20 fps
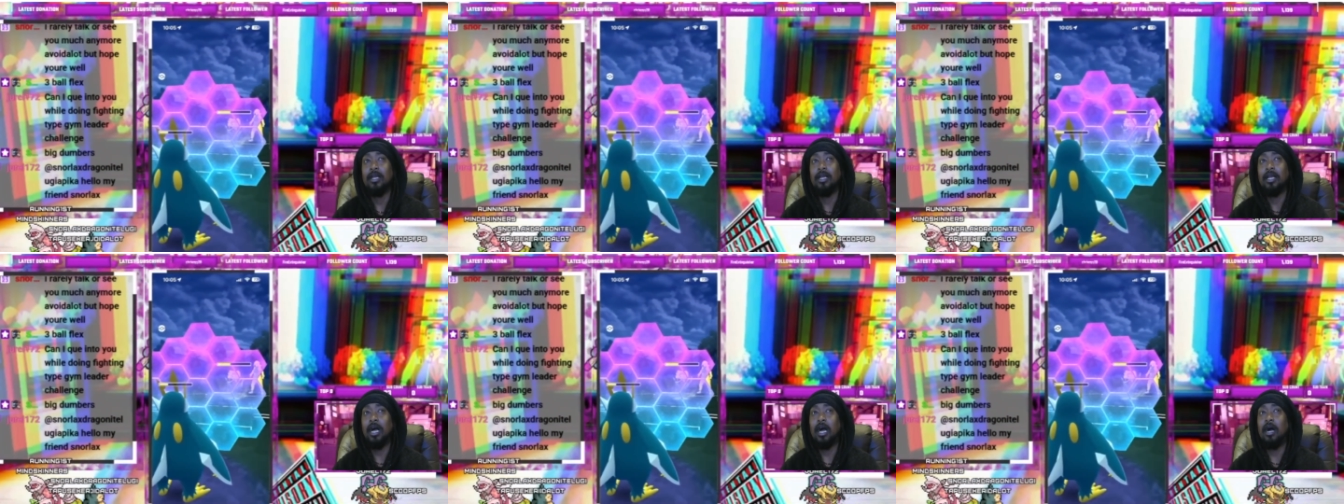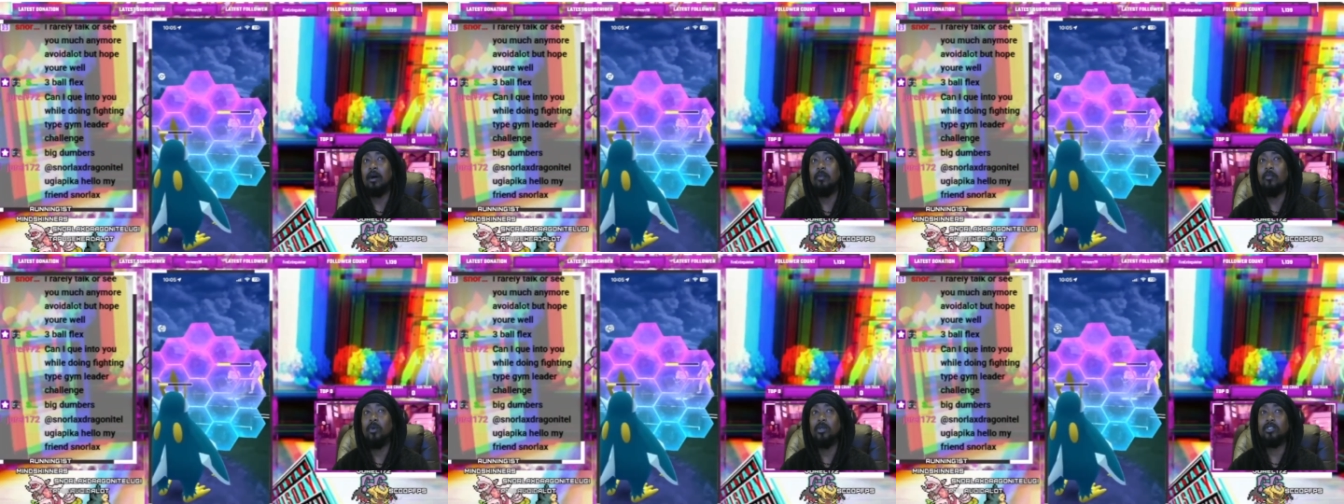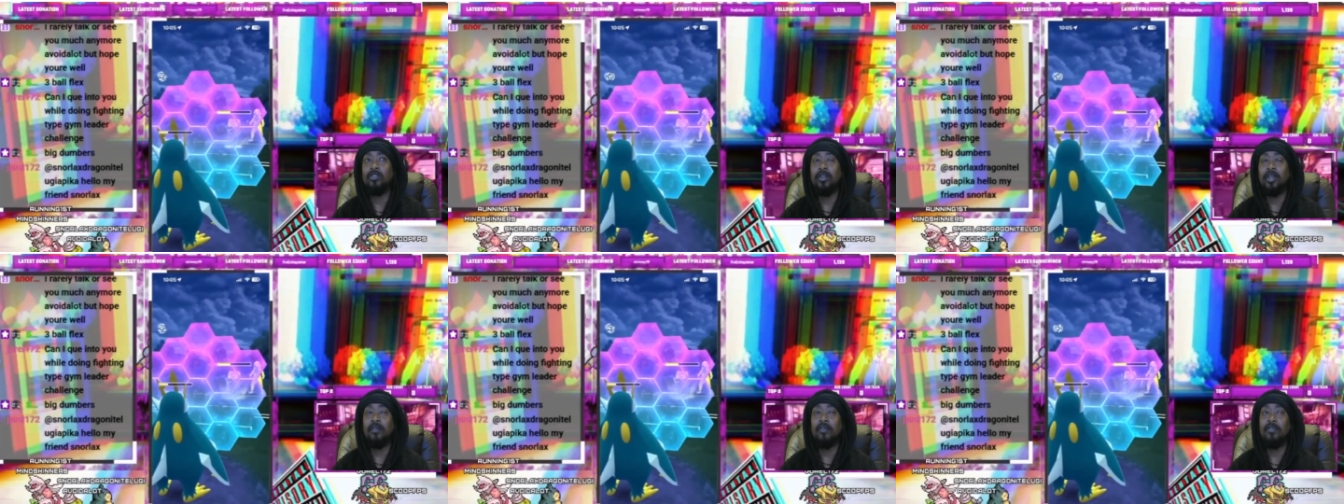I'm
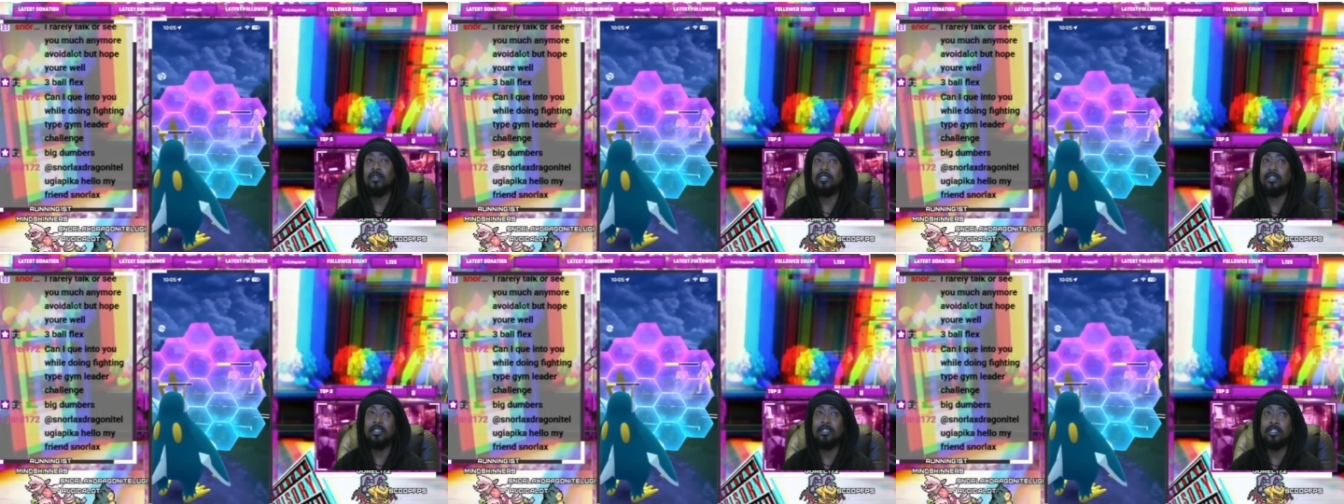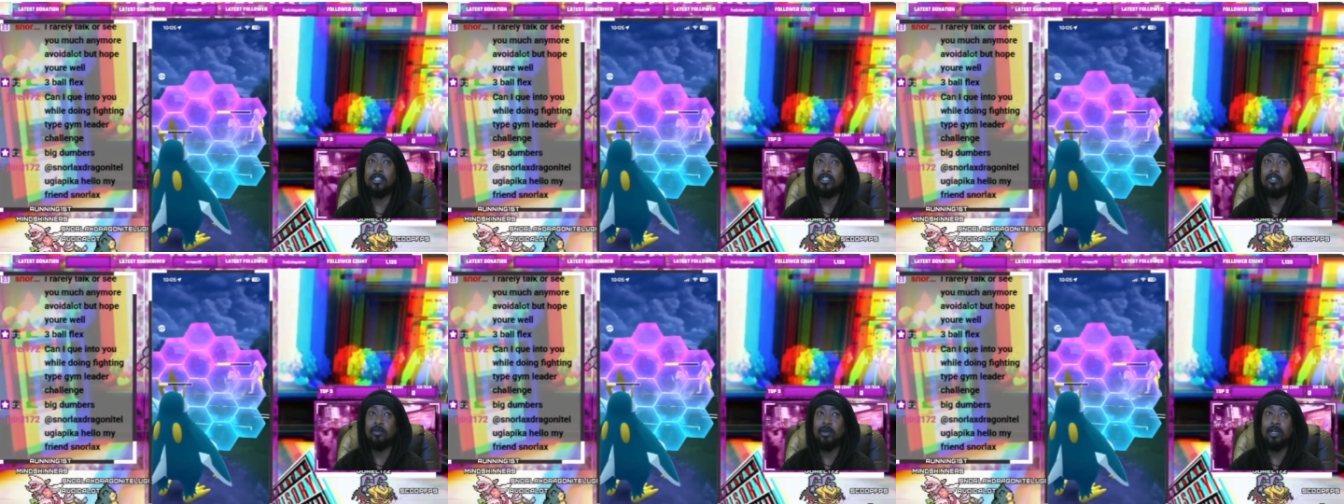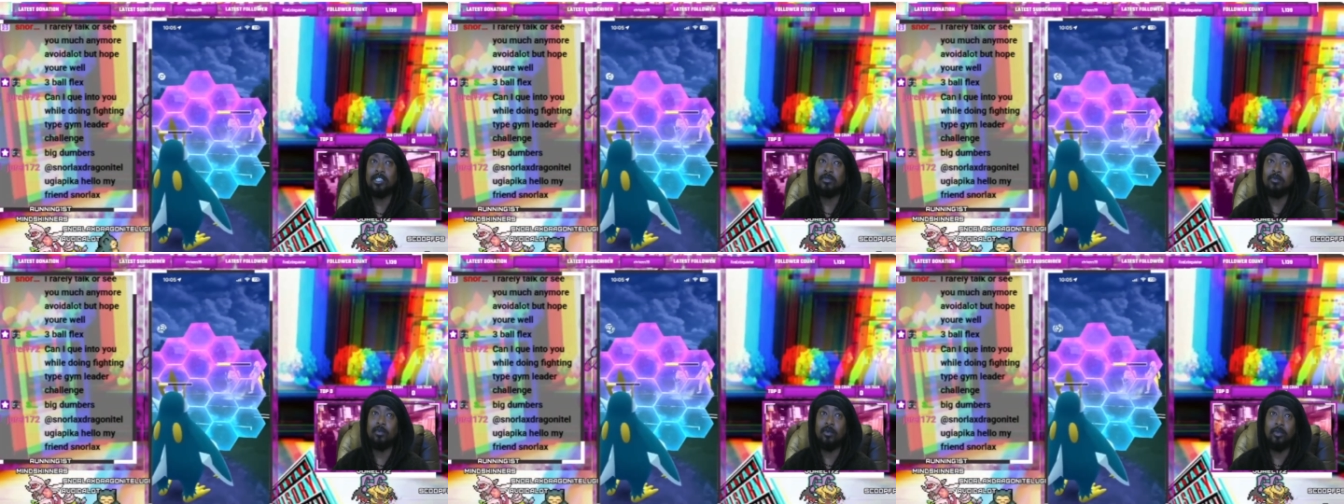wondering if this is a
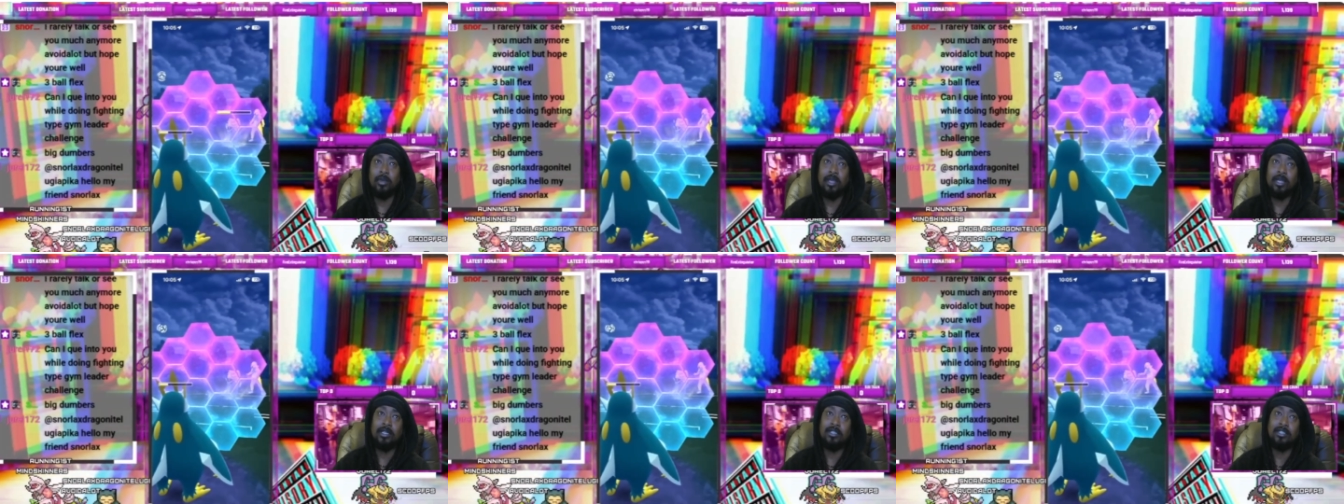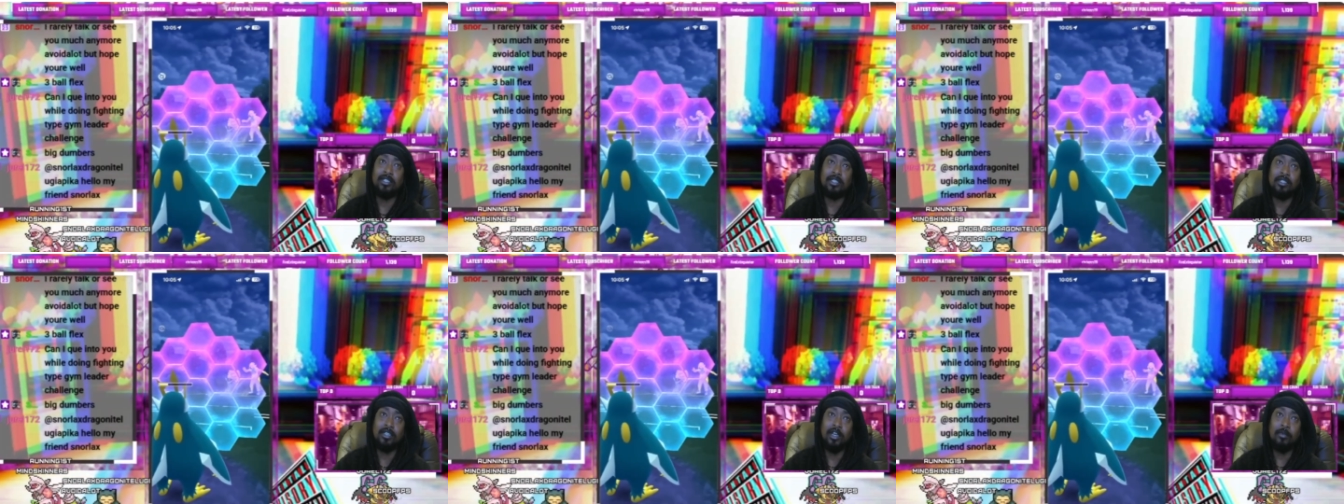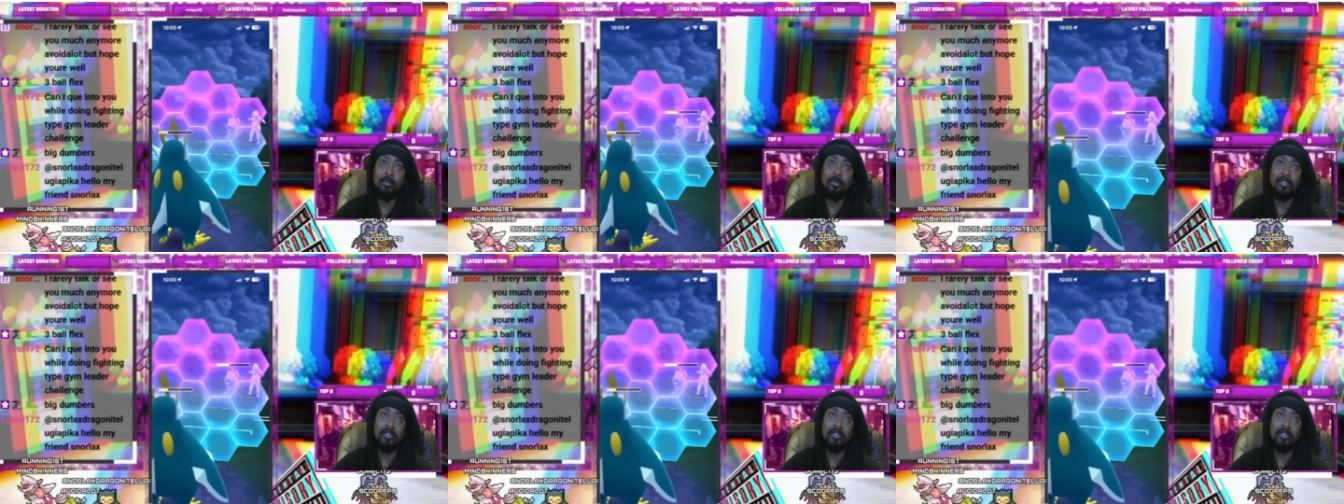situation where we can just double